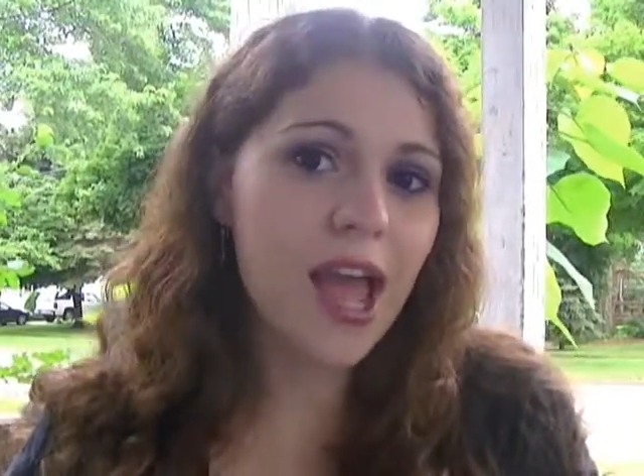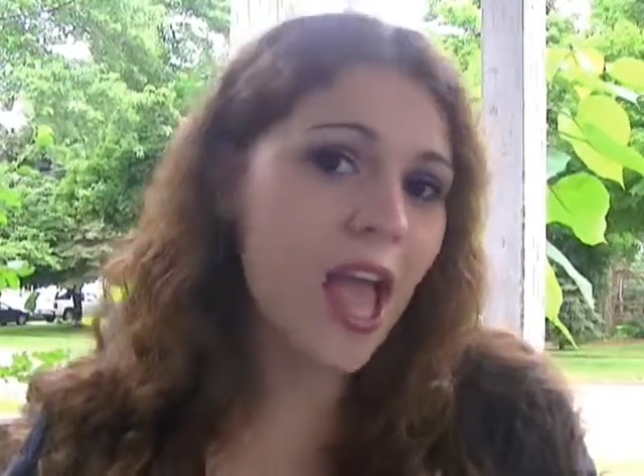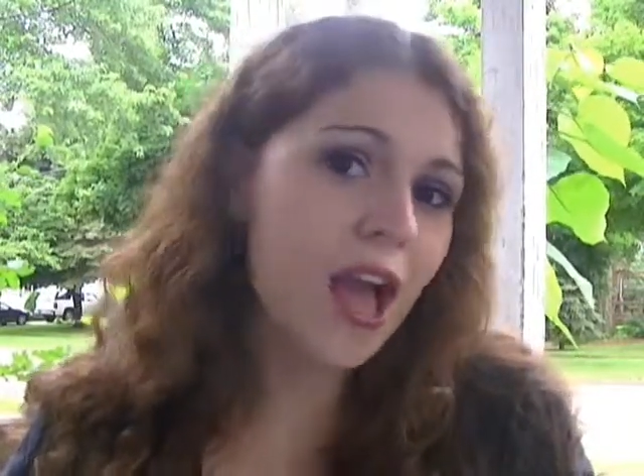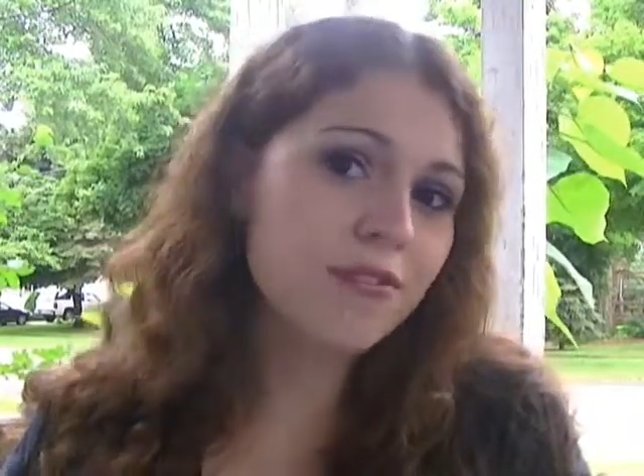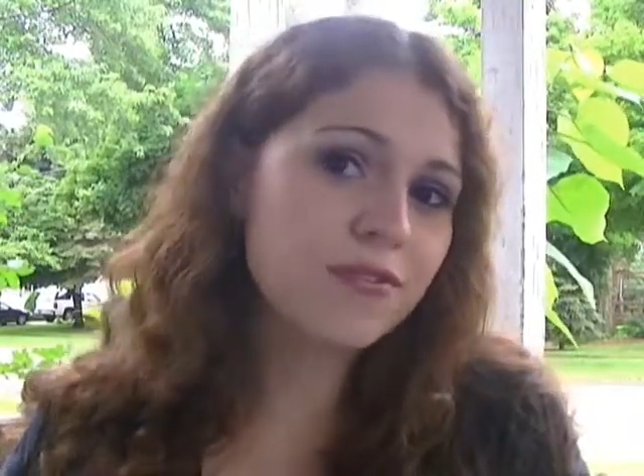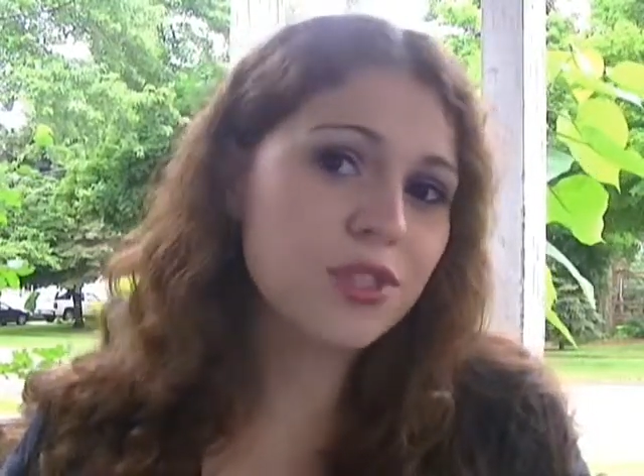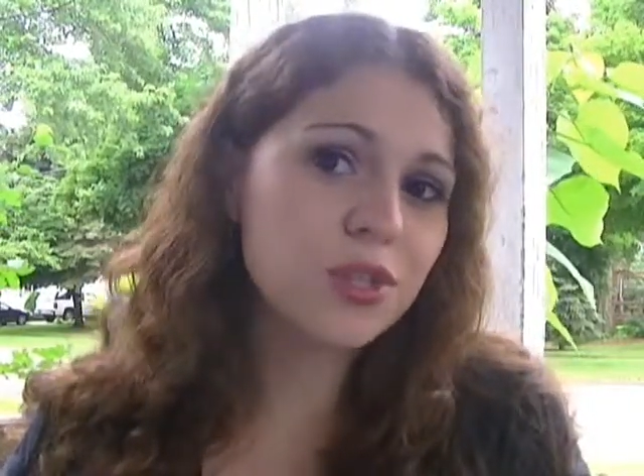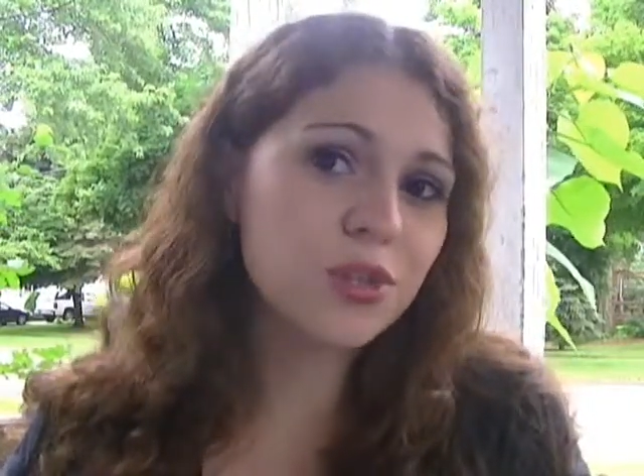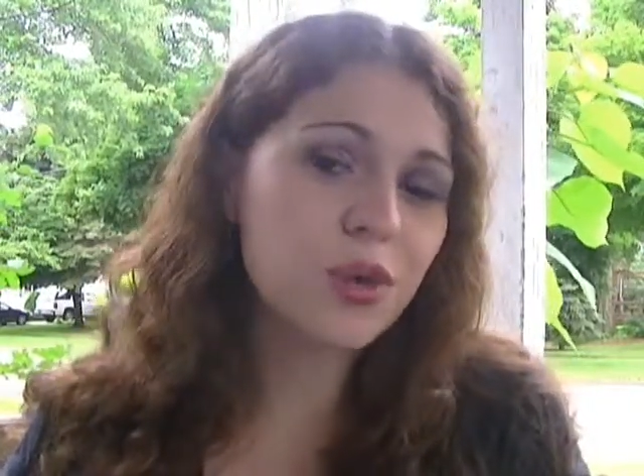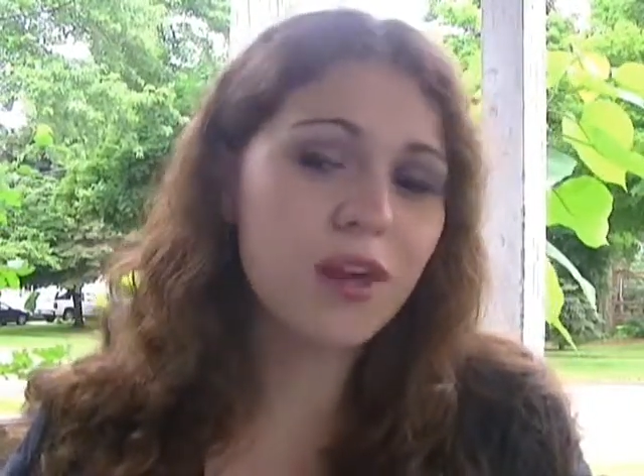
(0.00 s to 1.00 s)
I
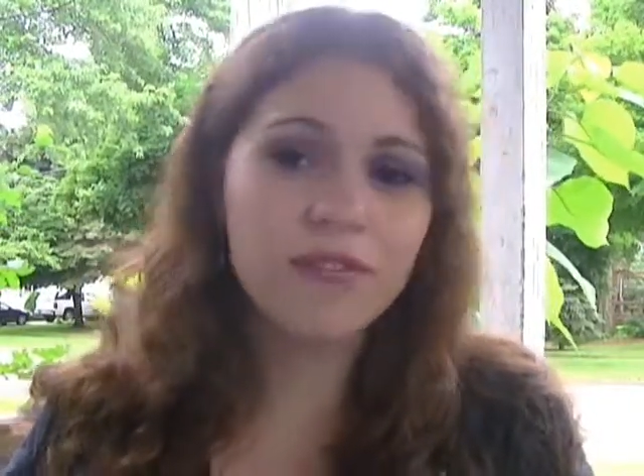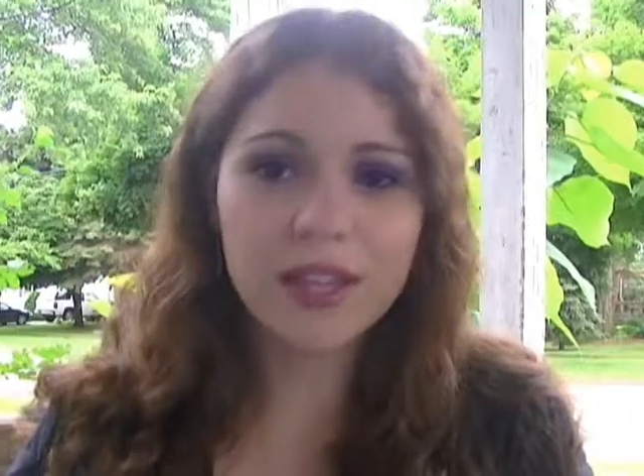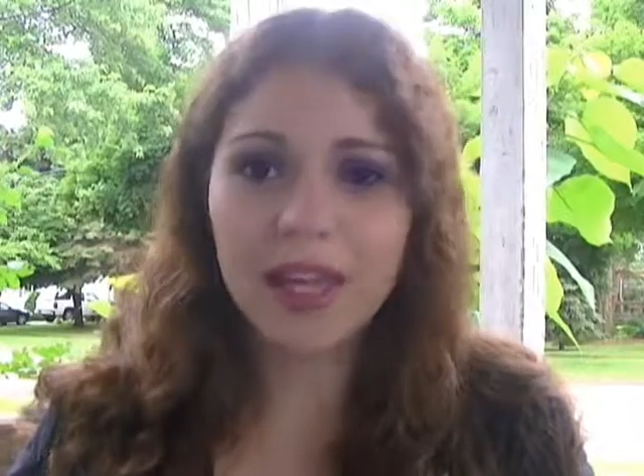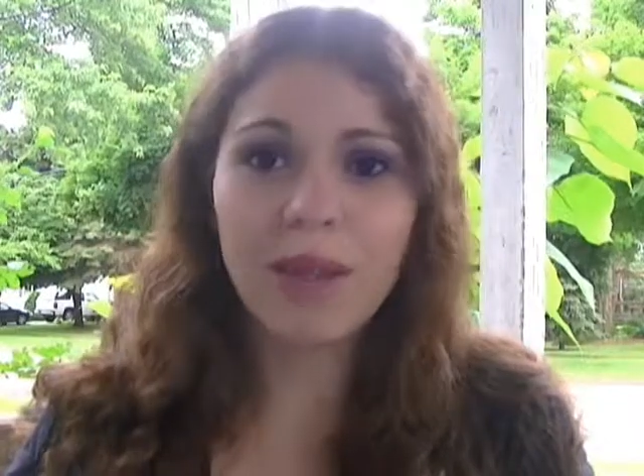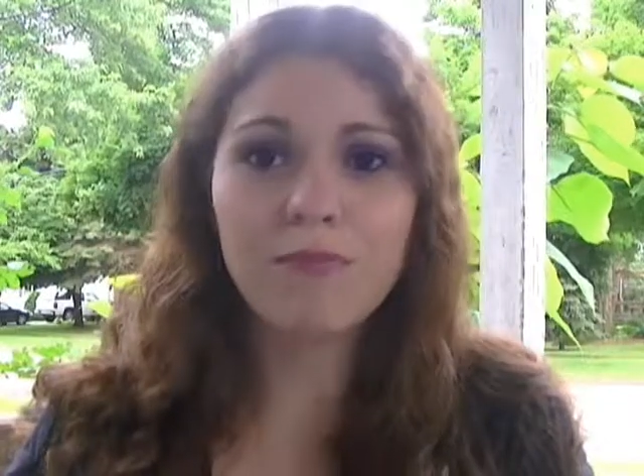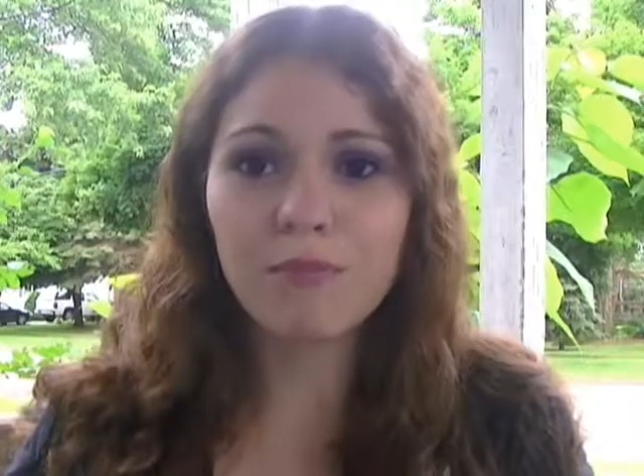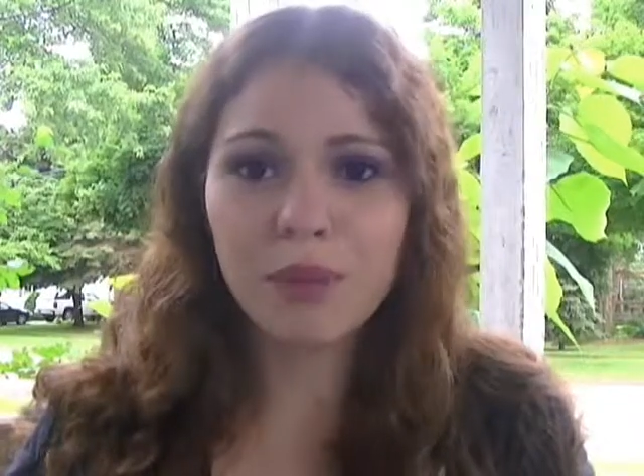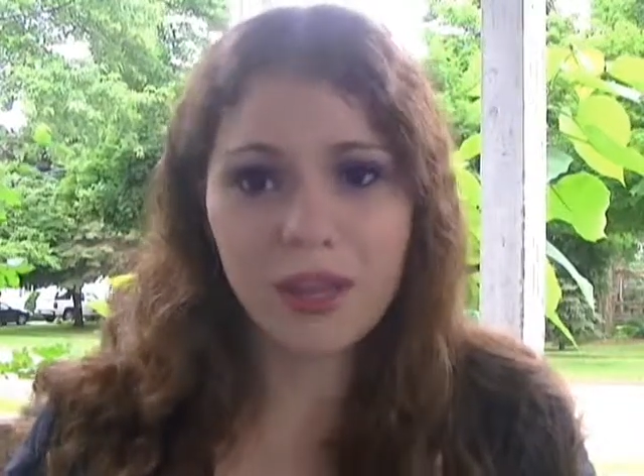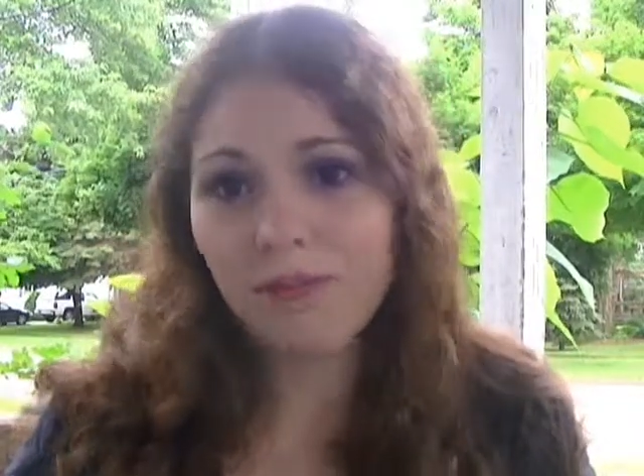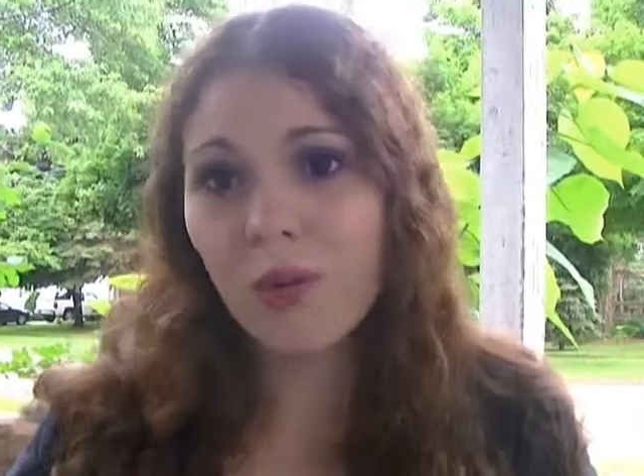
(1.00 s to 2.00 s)
feel like I'm
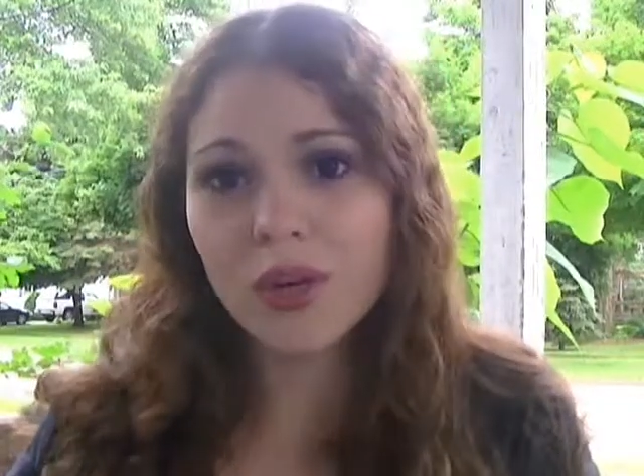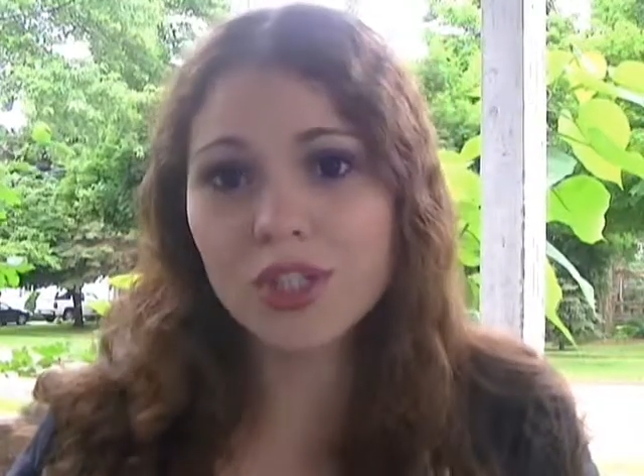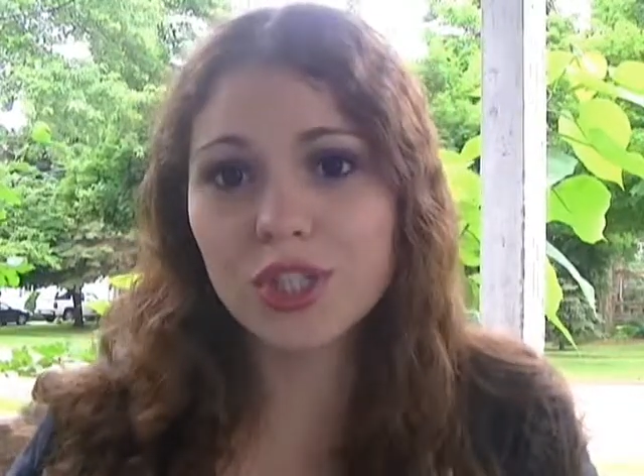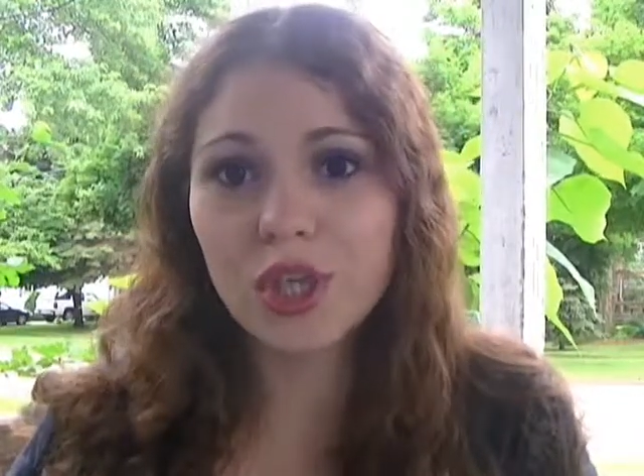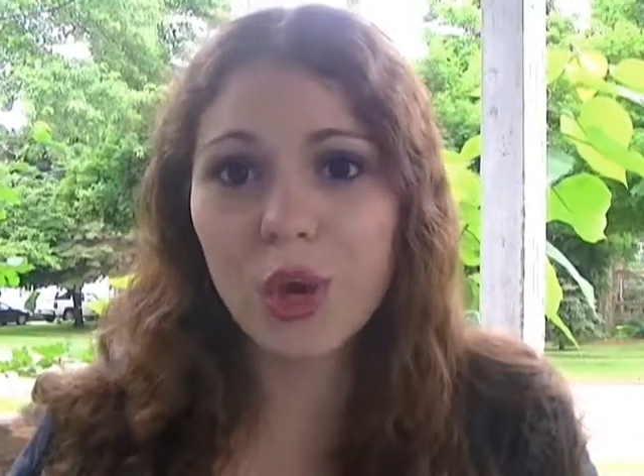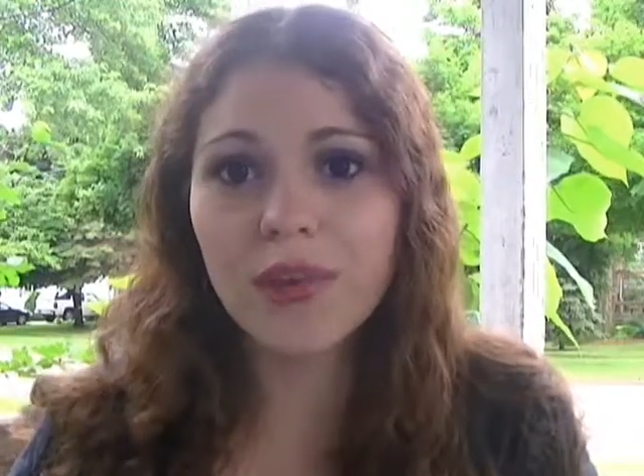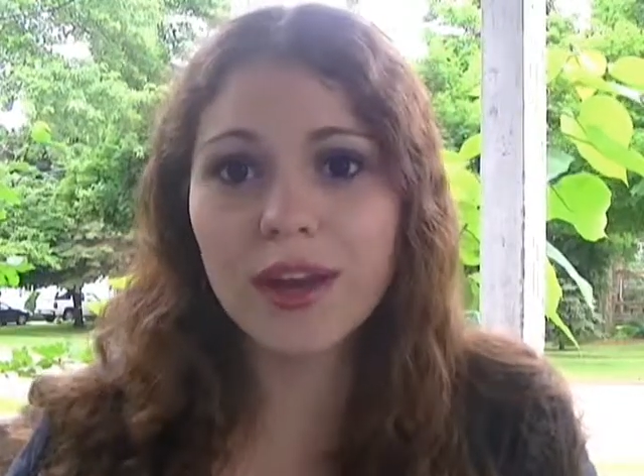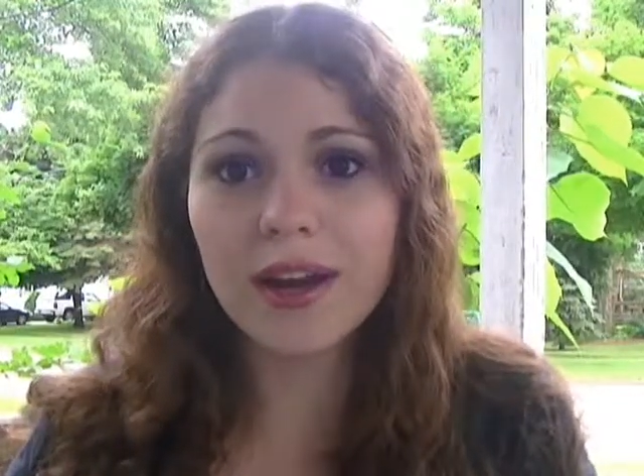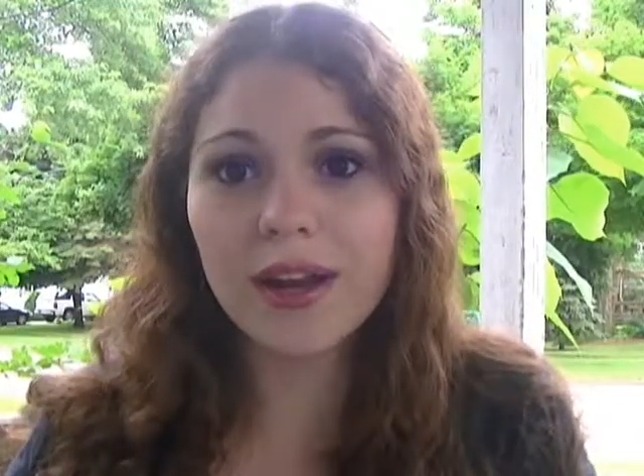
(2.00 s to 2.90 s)
being forced to go there